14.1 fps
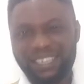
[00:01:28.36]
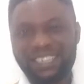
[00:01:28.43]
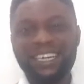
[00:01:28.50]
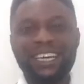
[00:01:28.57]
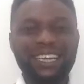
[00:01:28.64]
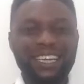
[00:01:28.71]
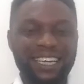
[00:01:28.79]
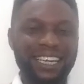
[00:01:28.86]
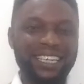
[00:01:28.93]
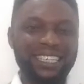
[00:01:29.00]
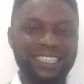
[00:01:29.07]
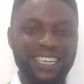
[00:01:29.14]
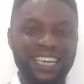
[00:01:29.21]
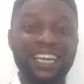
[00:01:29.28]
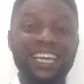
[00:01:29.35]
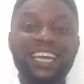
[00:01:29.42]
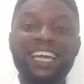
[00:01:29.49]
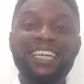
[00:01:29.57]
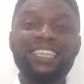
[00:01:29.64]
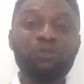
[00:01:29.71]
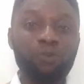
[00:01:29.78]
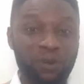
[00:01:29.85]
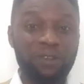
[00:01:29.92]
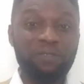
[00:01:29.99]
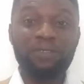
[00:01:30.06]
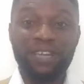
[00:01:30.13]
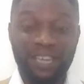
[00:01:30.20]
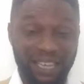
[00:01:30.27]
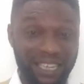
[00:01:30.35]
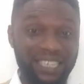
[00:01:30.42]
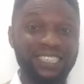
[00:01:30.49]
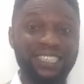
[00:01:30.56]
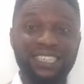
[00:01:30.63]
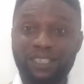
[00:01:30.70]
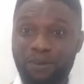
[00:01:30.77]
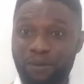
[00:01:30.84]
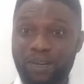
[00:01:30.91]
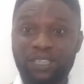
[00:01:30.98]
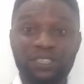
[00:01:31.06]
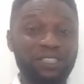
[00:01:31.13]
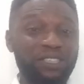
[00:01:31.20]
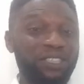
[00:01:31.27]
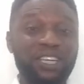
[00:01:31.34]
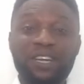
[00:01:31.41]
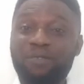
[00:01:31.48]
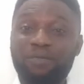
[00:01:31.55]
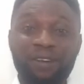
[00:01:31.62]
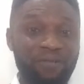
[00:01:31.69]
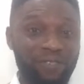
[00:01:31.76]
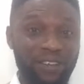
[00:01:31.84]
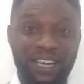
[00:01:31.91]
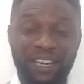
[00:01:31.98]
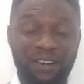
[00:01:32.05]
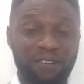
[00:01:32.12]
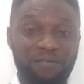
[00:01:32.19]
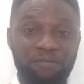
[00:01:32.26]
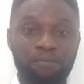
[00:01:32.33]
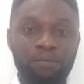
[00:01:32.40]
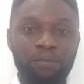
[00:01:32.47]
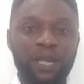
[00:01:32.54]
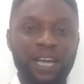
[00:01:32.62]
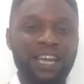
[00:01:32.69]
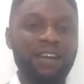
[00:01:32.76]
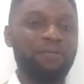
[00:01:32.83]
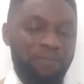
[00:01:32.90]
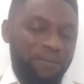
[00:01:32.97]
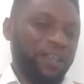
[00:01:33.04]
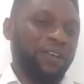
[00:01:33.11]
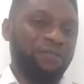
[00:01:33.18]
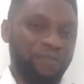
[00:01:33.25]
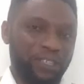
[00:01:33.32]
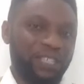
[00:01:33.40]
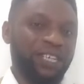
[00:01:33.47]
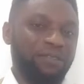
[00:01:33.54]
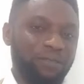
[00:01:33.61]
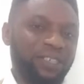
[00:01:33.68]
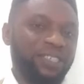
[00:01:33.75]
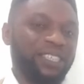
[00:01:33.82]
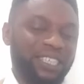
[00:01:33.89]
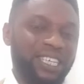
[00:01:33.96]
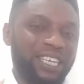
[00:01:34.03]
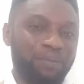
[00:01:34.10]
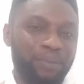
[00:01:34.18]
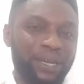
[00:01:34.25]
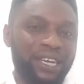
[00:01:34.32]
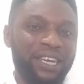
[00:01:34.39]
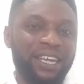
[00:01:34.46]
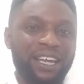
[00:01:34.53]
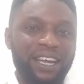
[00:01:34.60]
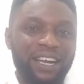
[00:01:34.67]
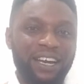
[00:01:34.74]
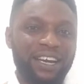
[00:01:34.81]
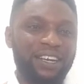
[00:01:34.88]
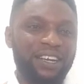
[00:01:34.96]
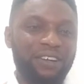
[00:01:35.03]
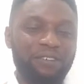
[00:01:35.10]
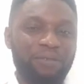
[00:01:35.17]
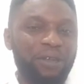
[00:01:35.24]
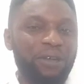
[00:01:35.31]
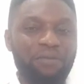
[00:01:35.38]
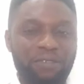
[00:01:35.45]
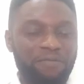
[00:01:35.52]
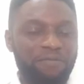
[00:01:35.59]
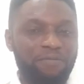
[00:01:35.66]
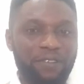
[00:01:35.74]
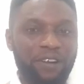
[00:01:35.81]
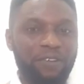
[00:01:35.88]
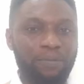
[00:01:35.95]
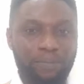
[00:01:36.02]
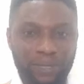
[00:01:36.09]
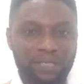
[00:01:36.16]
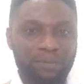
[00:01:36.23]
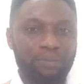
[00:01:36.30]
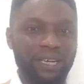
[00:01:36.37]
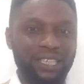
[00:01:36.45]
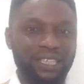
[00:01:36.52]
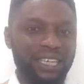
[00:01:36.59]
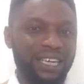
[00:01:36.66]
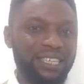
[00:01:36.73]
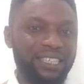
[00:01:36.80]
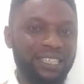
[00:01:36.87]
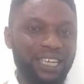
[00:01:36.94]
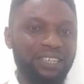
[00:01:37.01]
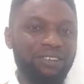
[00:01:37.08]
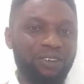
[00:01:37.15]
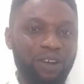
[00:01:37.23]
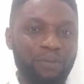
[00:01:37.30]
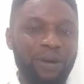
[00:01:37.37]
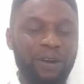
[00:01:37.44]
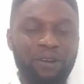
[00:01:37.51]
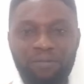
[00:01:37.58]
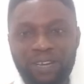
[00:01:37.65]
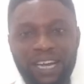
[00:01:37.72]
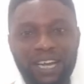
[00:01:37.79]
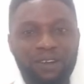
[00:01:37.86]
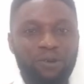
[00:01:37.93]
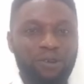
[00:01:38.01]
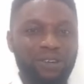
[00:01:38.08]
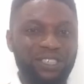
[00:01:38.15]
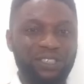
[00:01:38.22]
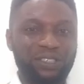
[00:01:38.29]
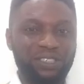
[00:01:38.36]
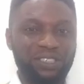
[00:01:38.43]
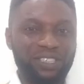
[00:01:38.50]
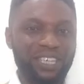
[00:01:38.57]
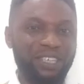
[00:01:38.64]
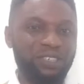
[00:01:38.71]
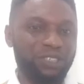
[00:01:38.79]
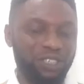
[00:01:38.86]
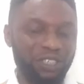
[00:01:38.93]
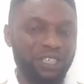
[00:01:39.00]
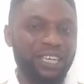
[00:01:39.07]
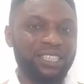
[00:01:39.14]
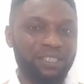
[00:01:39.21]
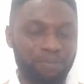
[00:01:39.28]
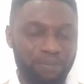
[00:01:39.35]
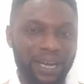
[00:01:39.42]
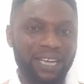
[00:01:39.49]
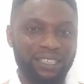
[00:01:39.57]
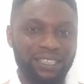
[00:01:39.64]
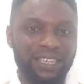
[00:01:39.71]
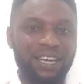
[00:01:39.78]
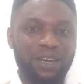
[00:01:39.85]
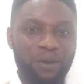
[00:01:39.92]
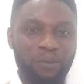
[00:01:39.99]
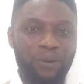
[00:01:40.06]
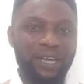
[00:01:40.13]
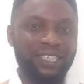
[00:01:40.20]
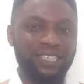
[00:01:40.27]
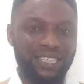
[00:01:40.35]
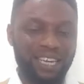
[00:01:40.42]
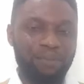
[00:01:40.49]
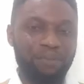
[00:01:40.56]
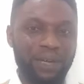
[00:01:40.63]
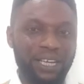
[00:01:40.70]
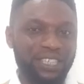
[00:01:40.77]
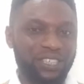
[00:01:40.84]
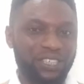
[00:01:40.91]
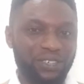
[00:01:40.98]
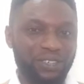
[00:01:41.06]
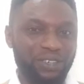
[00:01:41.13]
Take it easy. It's one of the easiest questions you can ever think of. Now, think of yourself sleeping, and think of the very possibilities that you come up with, the kind of questions that you should expect when sleep is